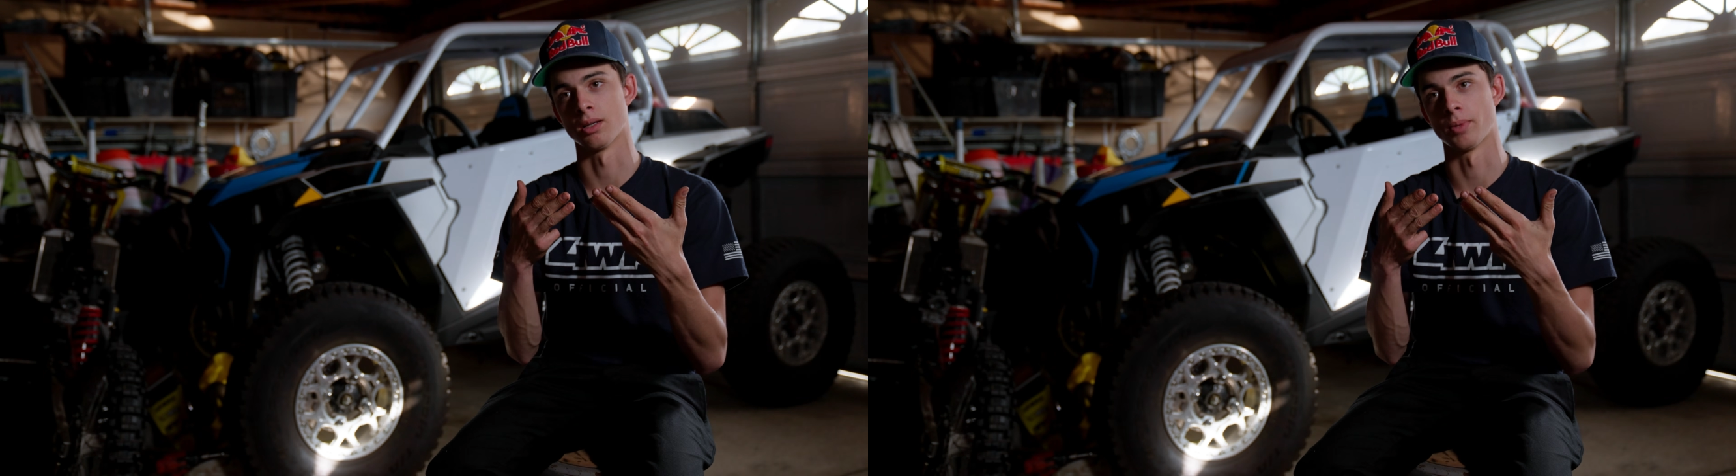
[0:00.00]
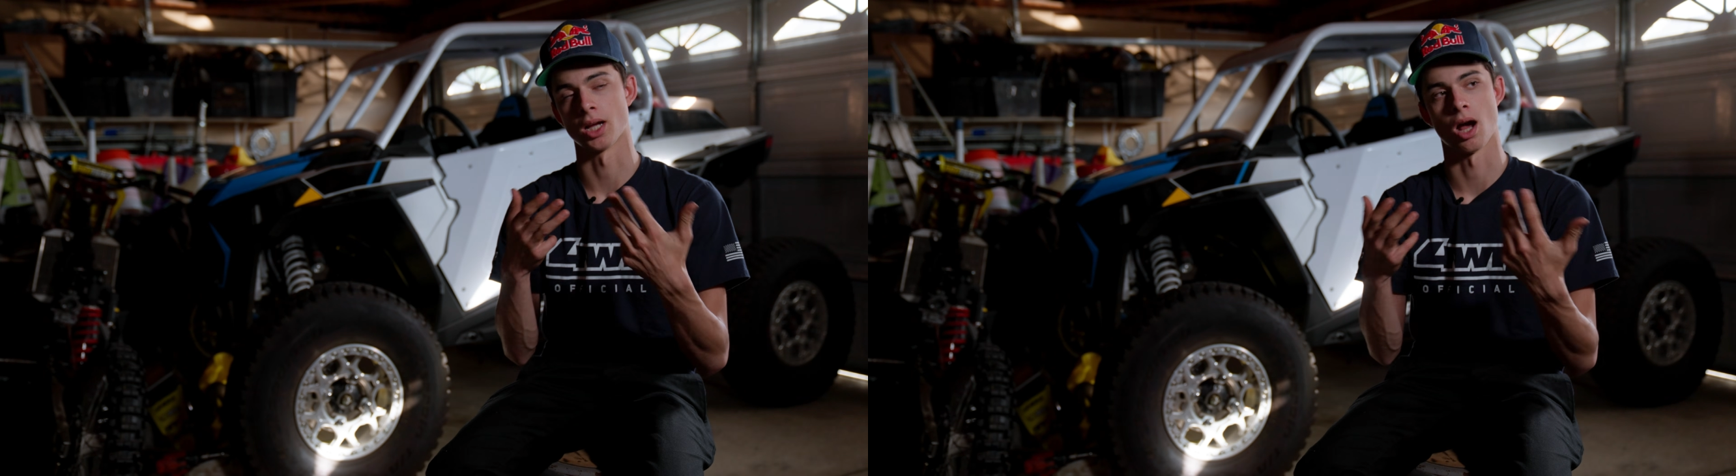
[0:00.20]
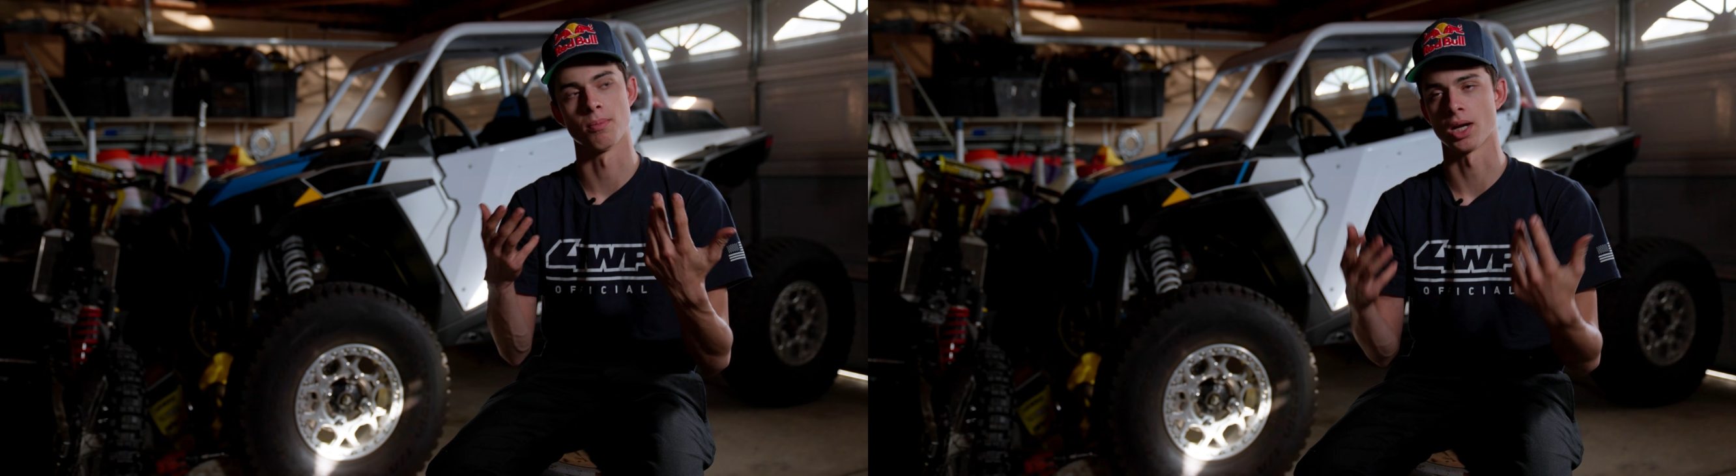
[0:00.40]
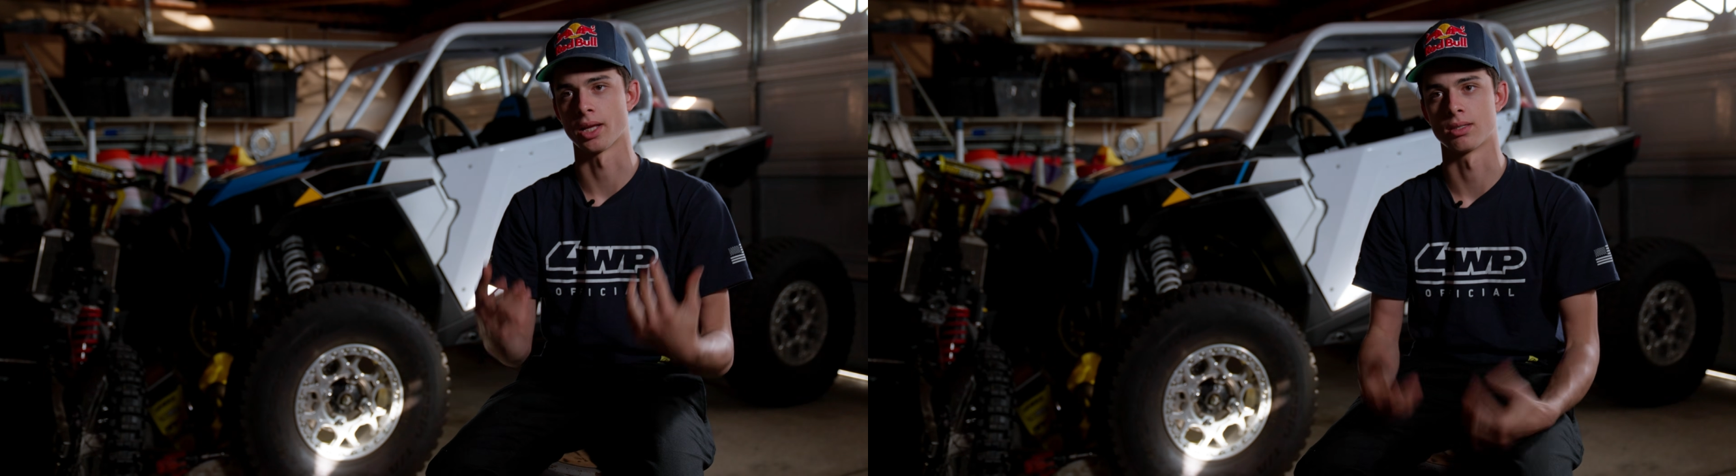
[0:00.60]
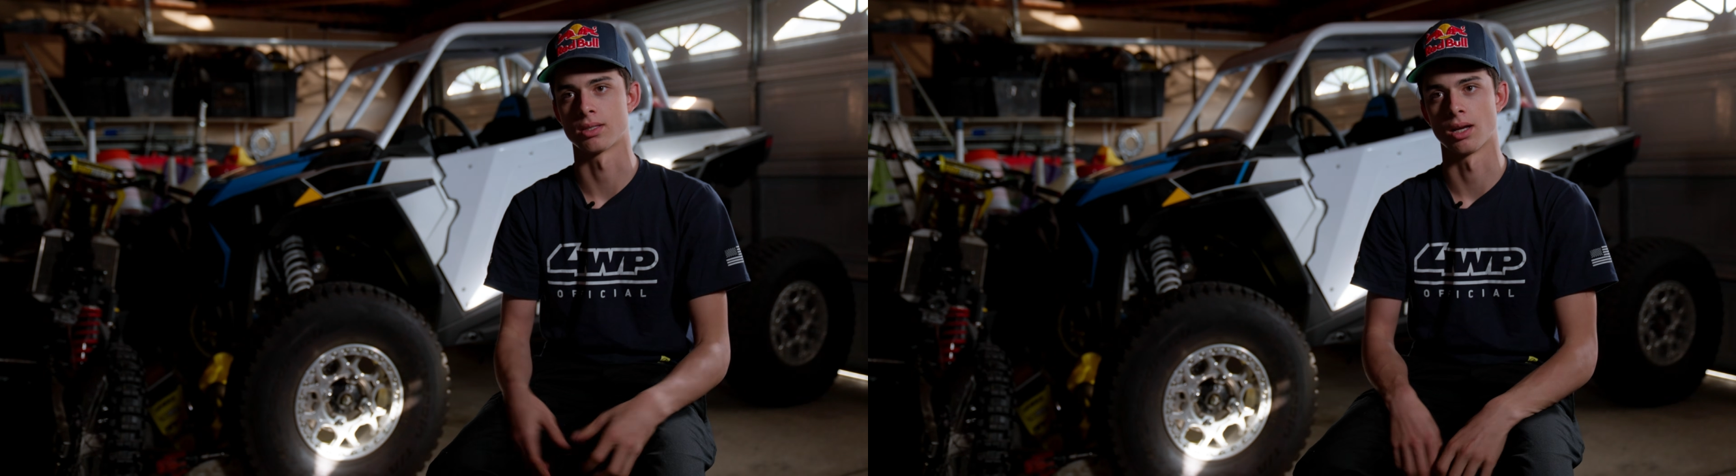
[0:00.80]
I'm like, I'm not
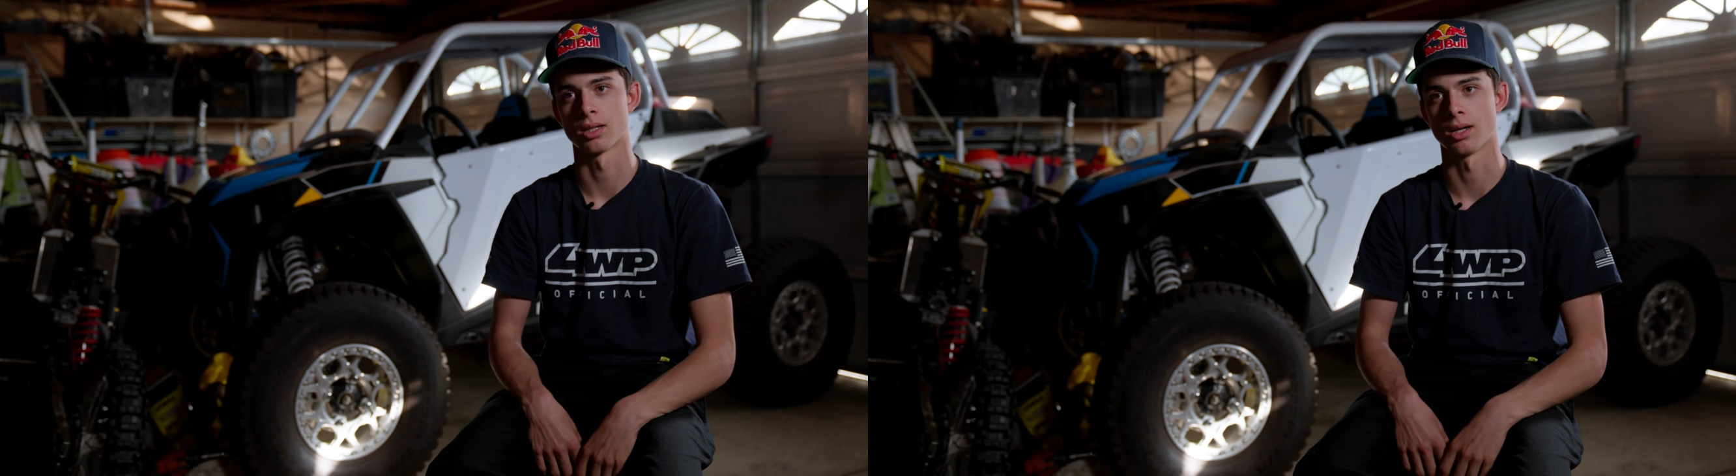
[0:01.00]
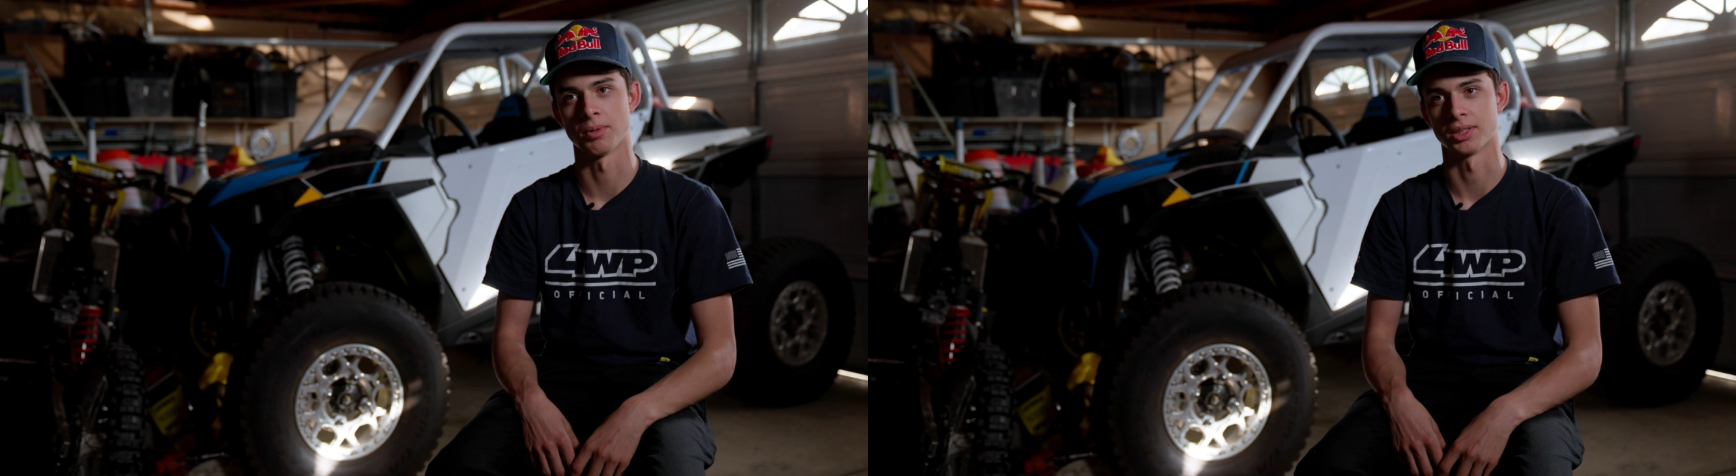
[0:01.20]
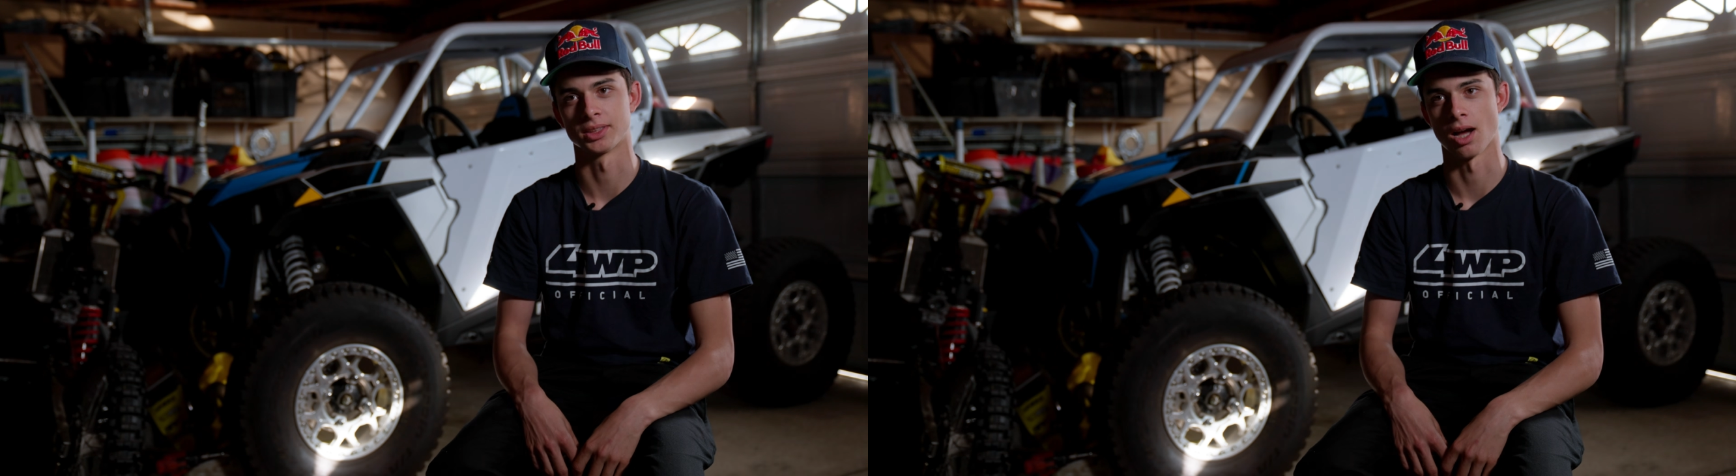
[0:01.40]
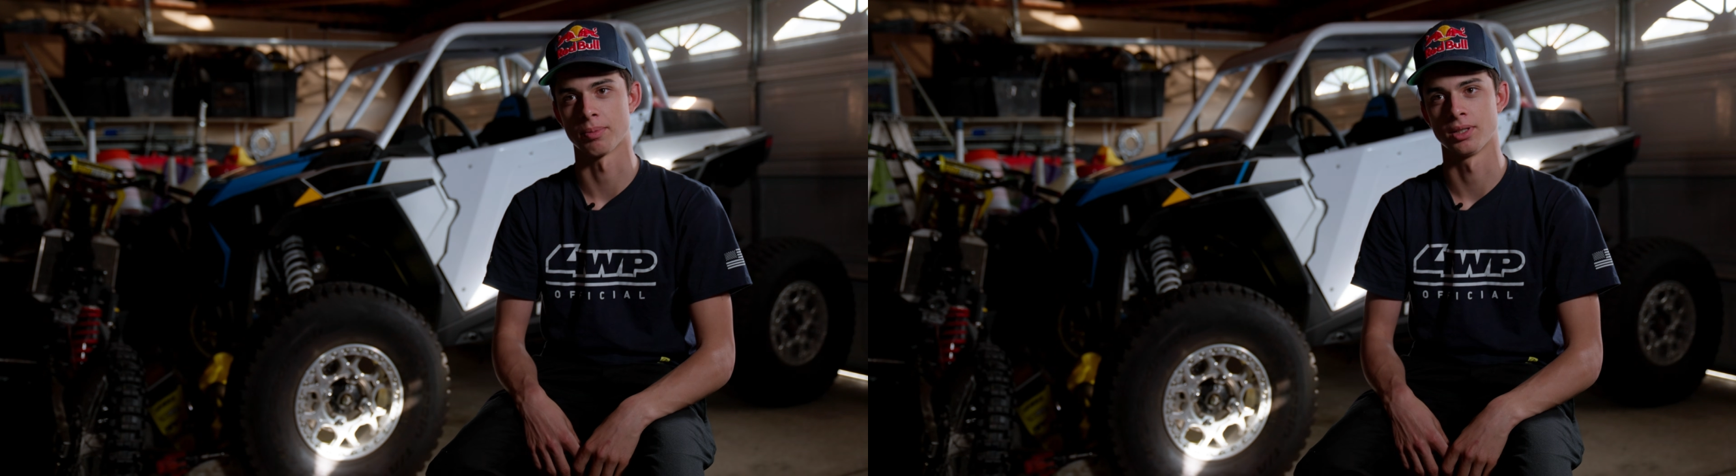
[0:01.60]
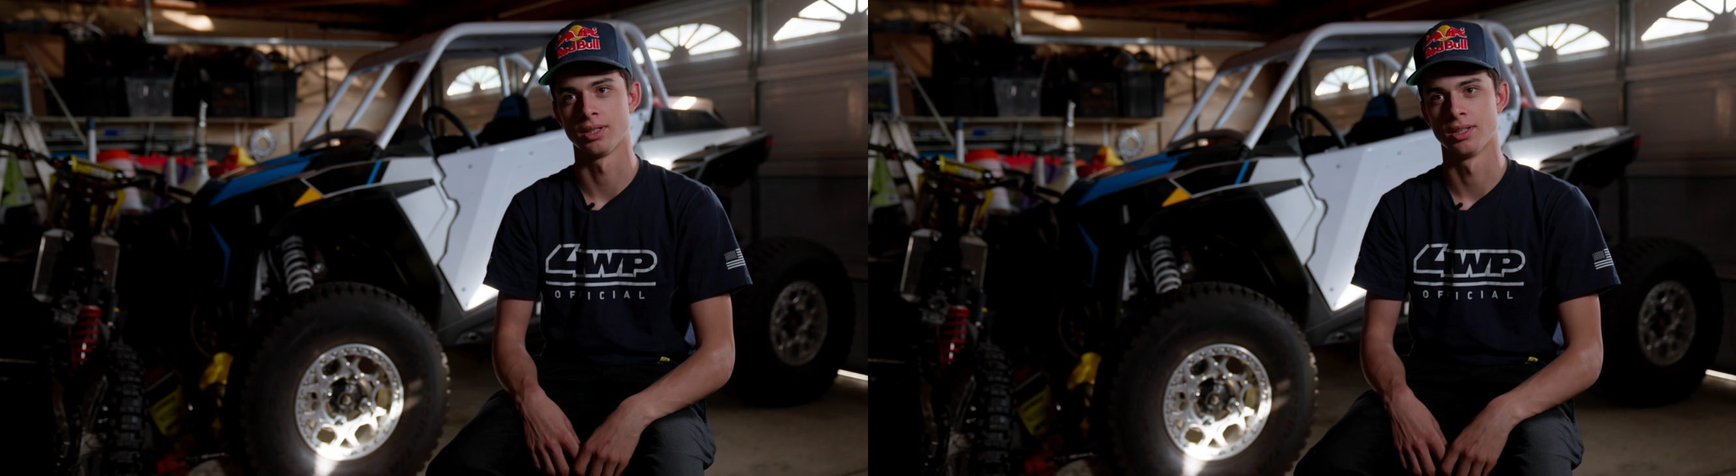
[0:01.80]
getting stuck. I'm not stopping.